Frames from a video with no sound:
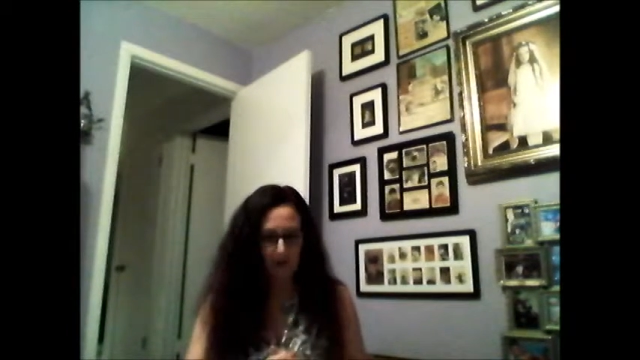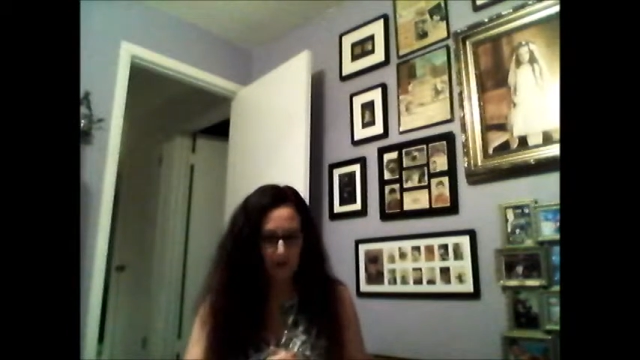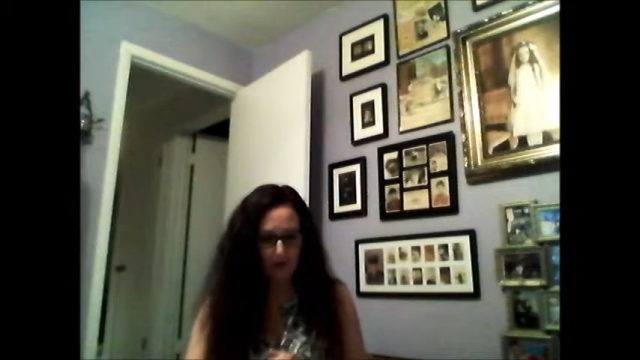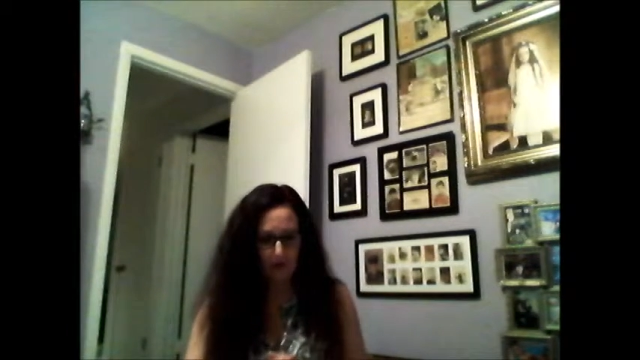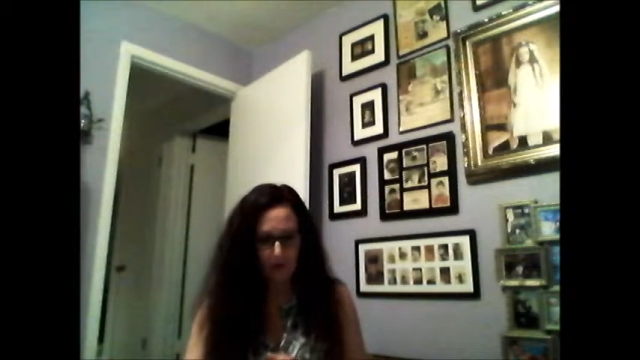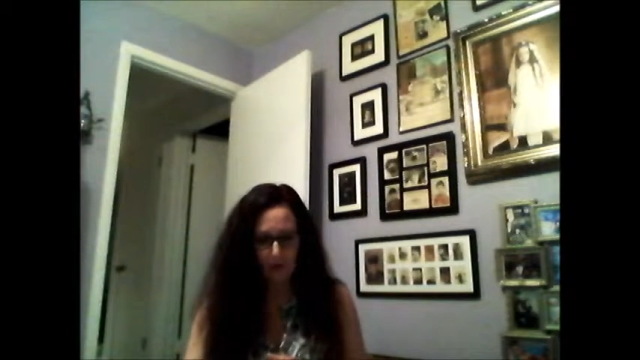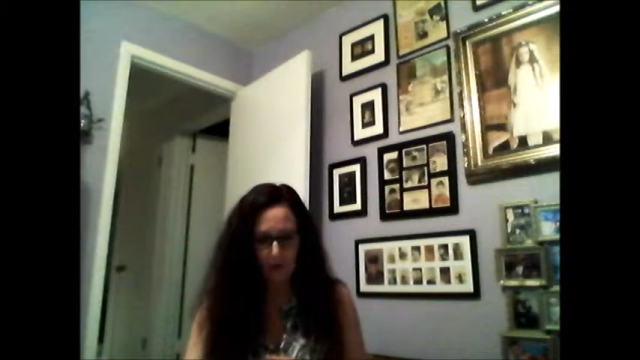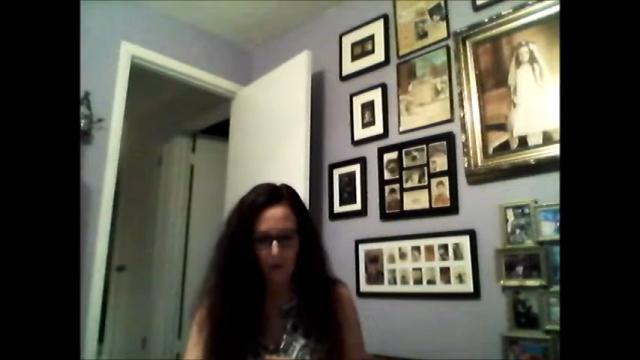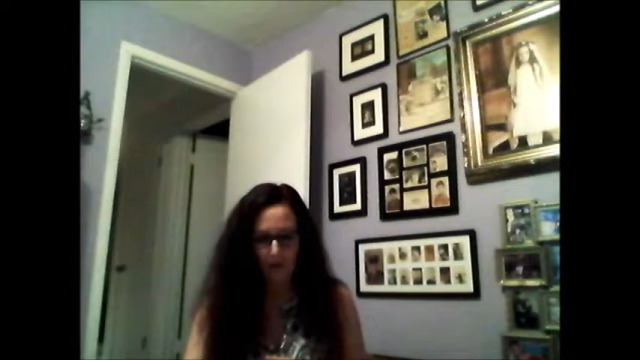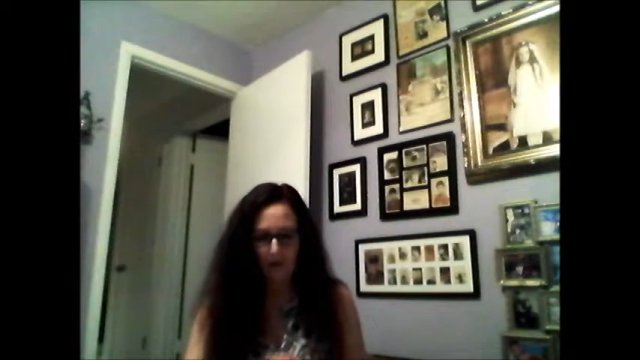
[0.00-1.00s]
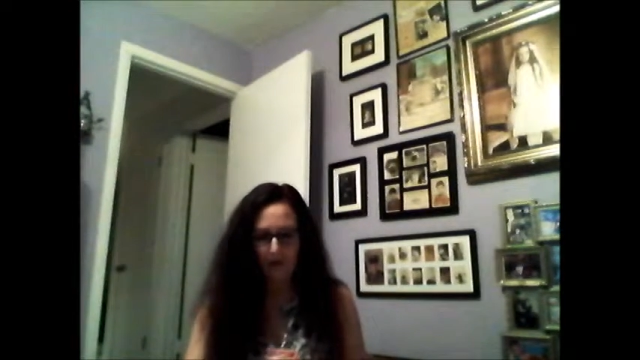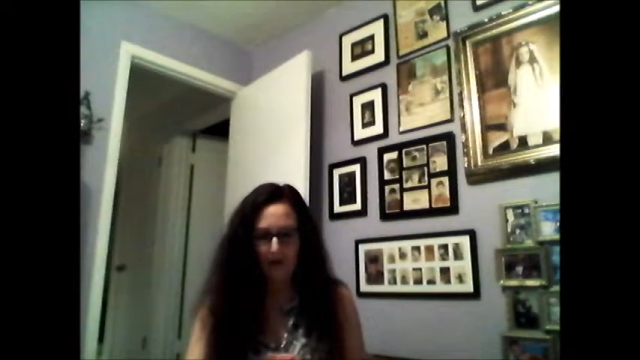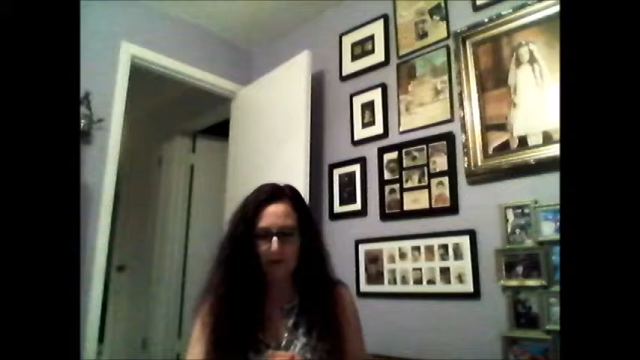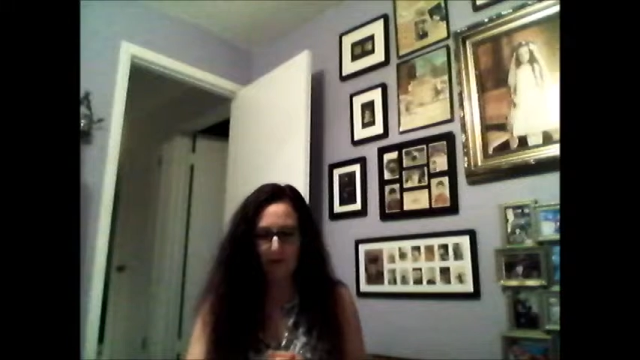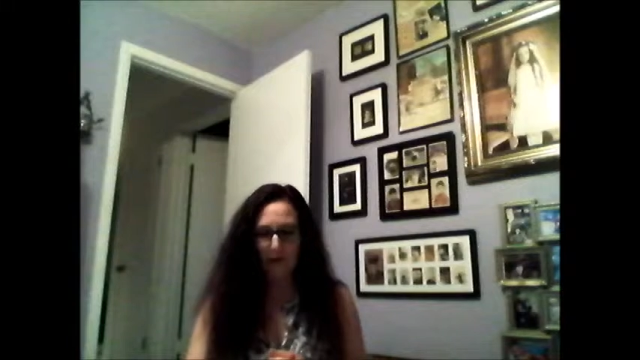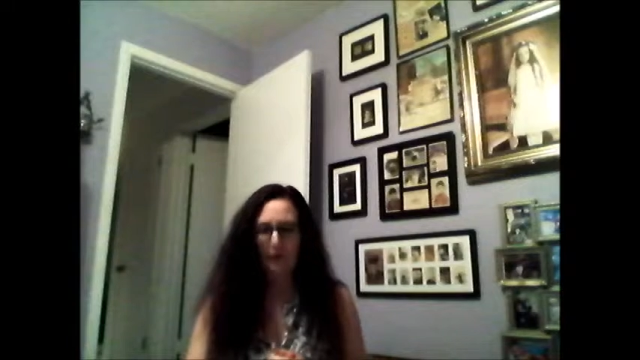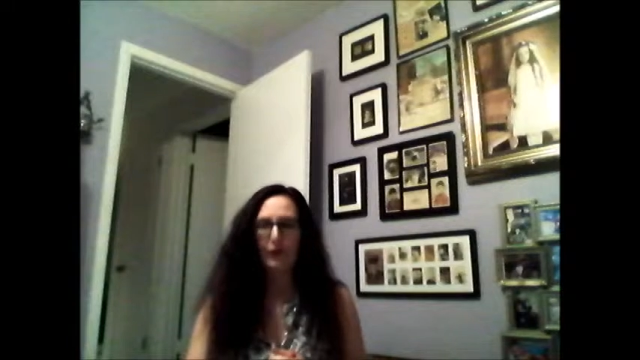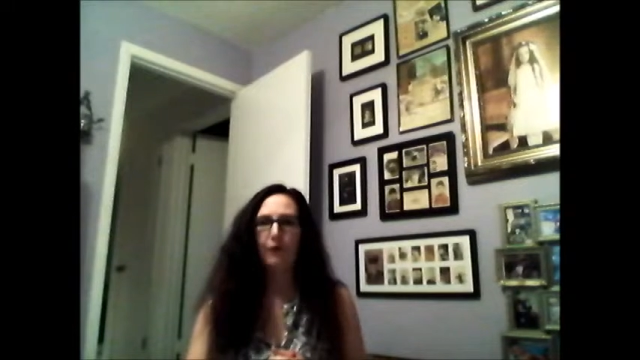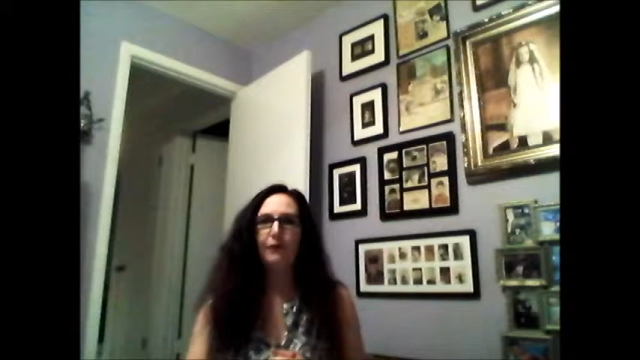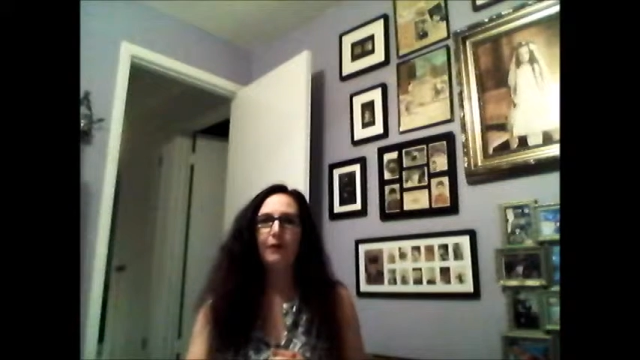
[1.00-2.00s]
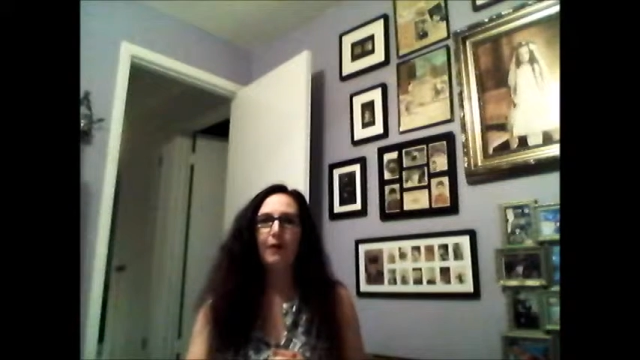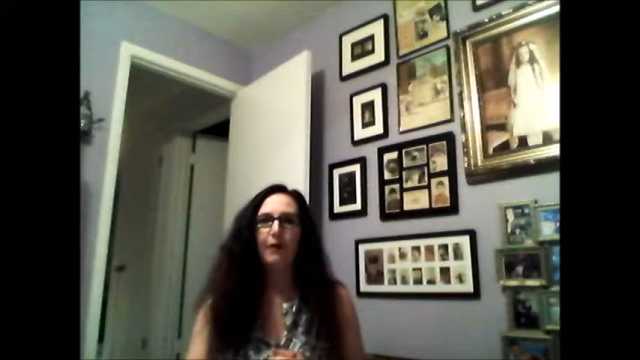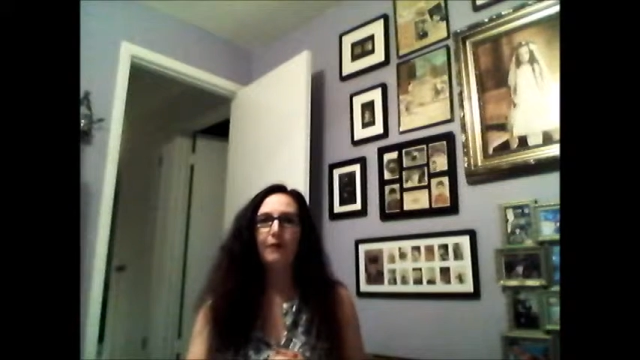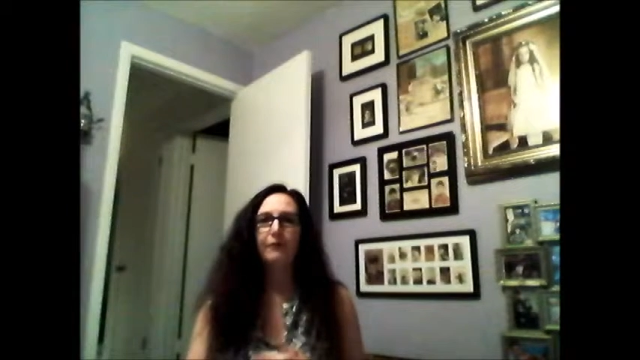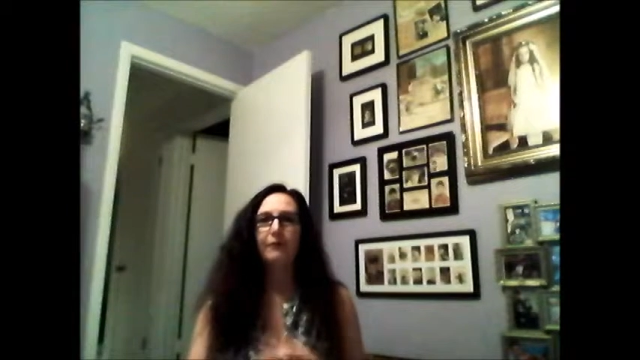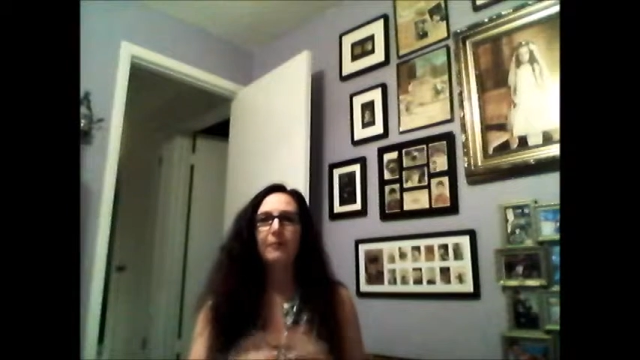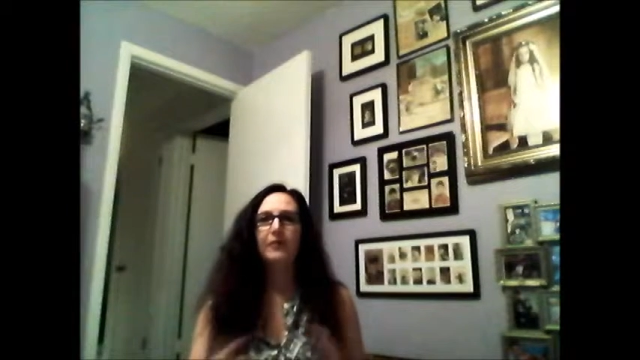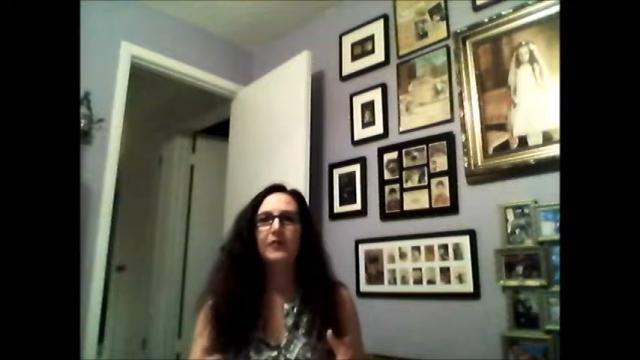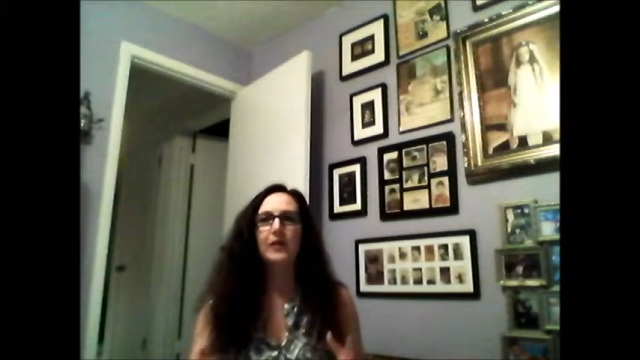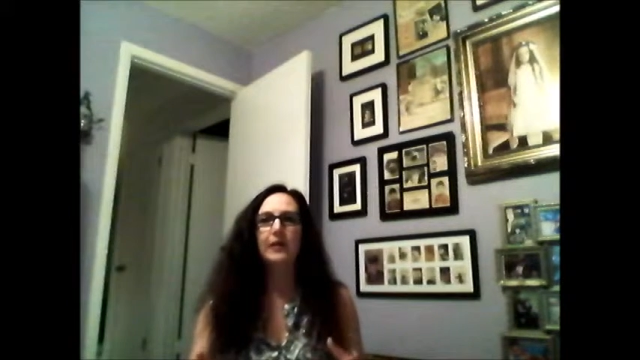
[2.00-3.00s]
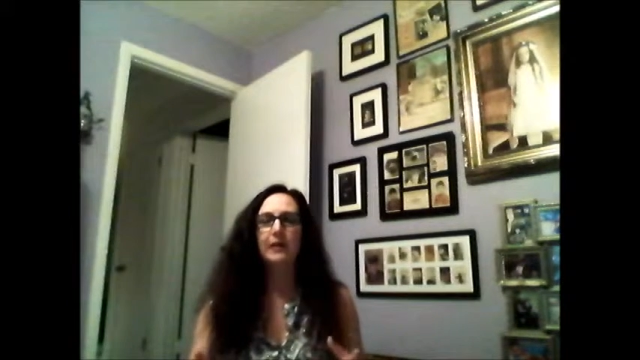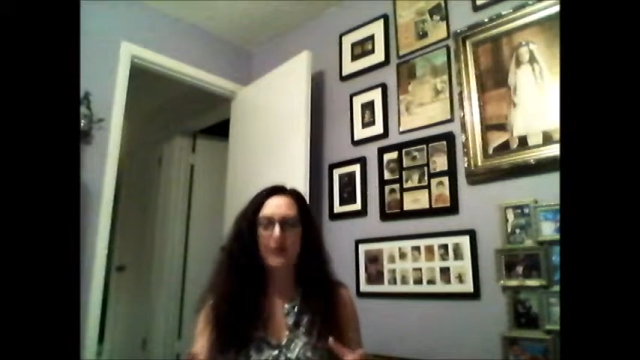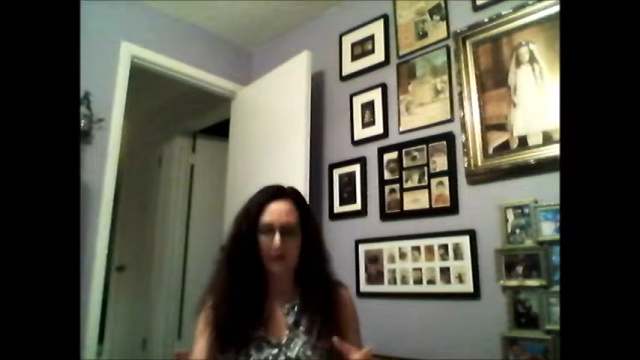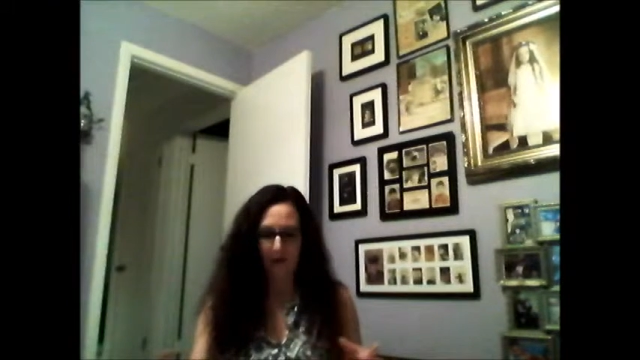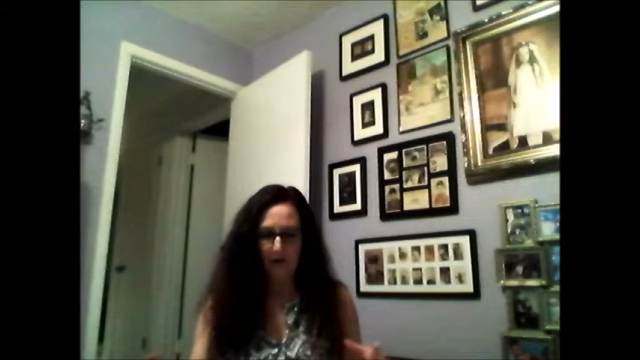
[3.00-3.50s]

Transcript: So what have I learned so far from seeking?